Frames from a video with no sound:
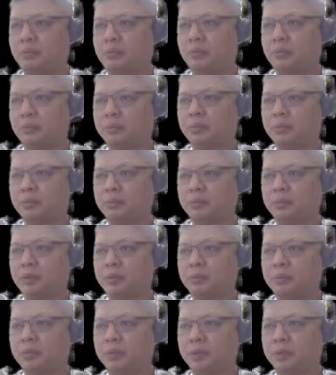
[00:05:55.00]
red was
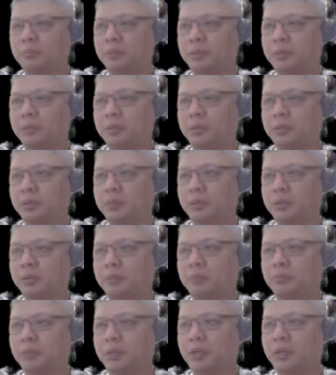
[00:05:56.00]
prepared to capture
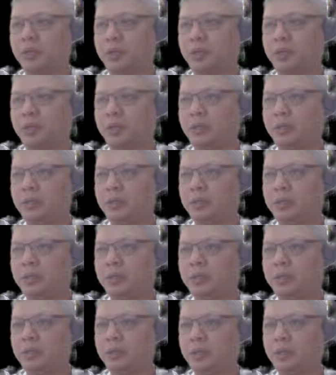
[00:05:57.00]
the black cannon
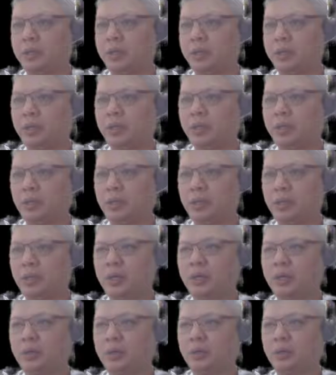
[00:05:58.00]
and
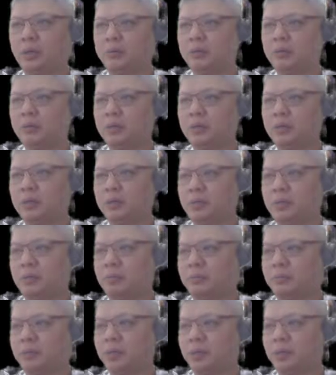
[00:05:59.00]
then capture
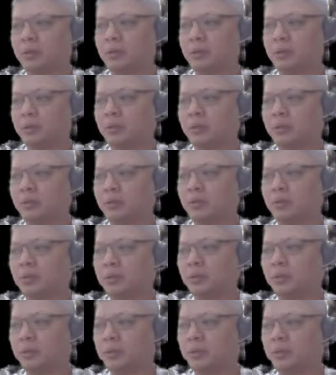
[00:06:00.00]
the black horse.
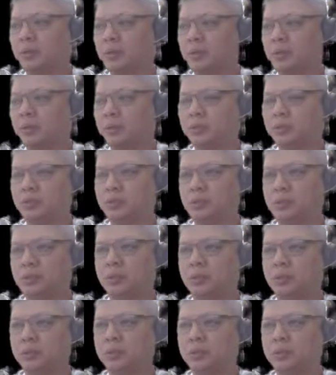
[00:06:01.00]

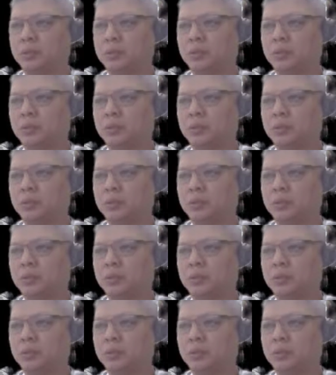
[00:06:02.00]
So